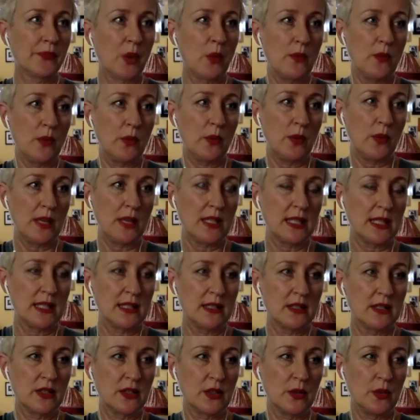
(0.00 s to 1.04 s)
we went
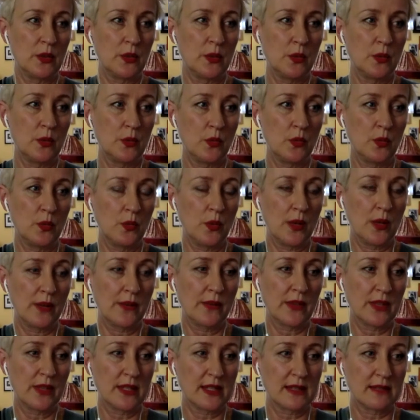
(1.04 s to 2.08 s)
into one of
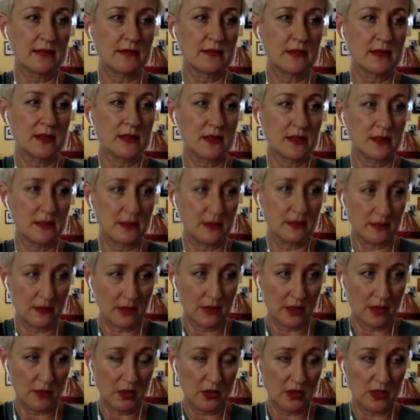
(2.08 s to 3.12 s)
the
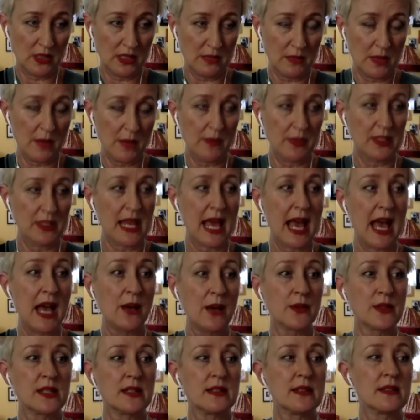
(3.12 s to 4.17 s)
community members'
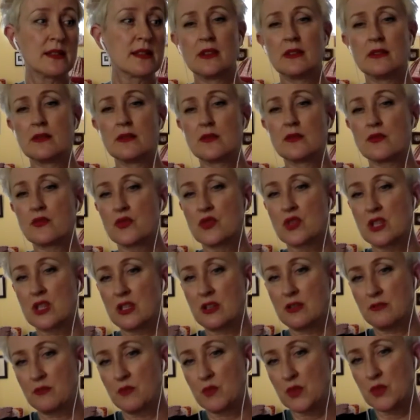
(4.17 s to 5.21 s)
houses,
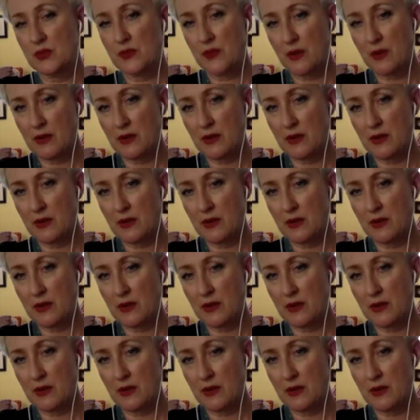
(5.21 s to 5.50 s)
she was very